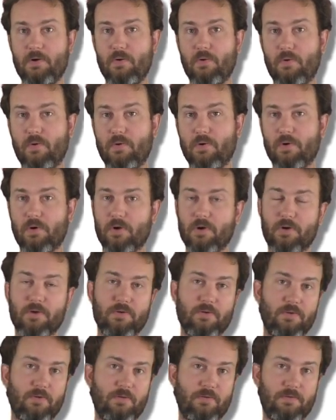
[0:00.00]

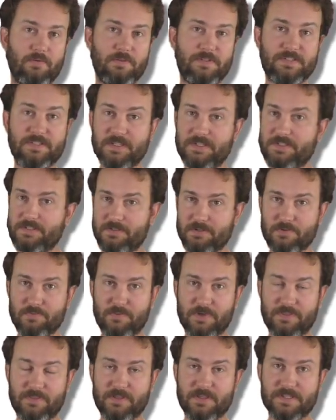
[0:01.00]
or sister
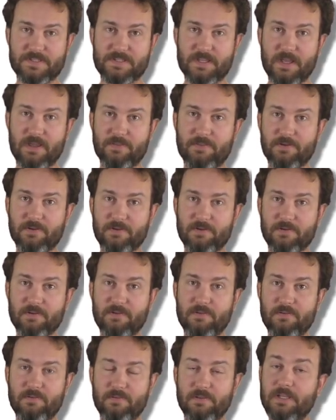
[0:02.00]
with this other
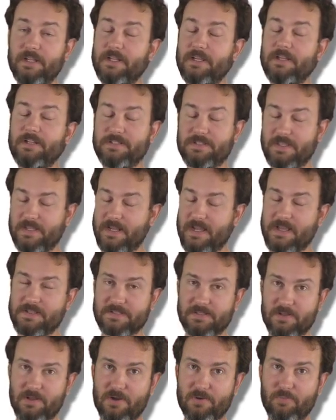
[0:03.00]
lineage that
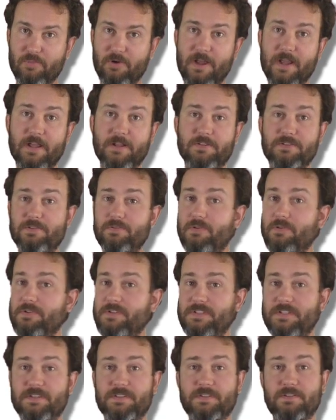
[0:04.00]
has a long branch or
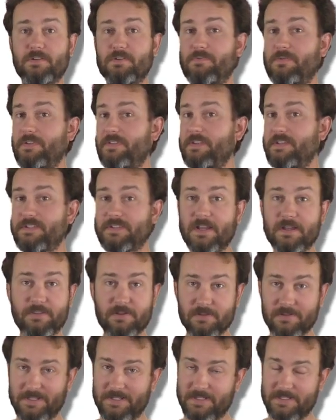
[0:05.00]
sister with this
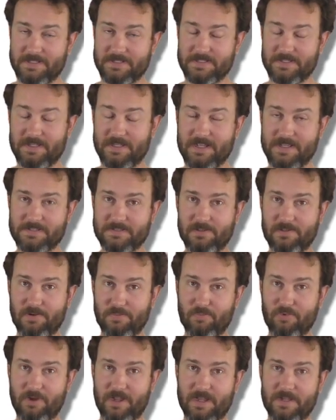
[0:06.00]
other lineage that has a
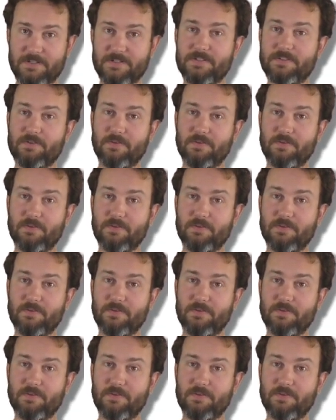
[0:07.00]
long branch.